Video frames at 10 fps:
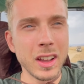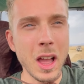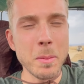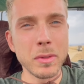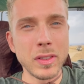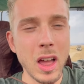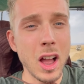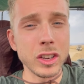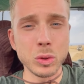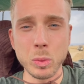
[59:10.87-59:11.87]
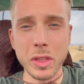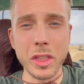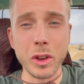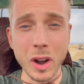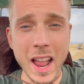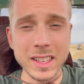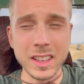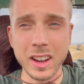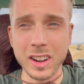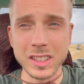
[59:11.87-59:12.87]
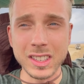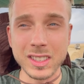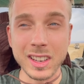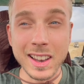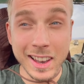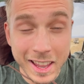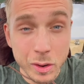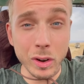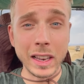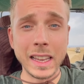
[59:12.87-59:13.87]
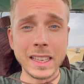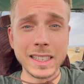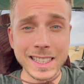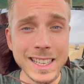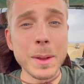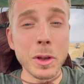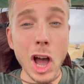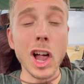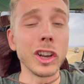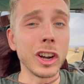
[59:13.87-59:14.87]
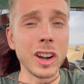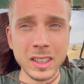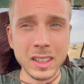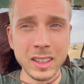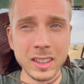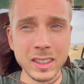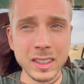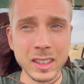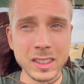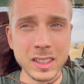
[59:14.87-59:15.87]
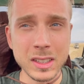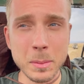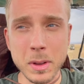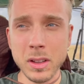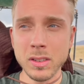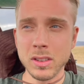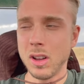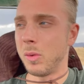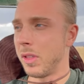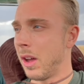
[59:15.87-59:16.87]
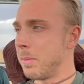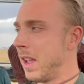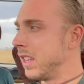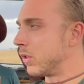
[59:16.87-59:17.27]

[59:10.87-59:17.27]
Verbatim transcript: camouflage with the grass here because it's literally the same color. You want to see? Yes. Is it male? Oh, without manes,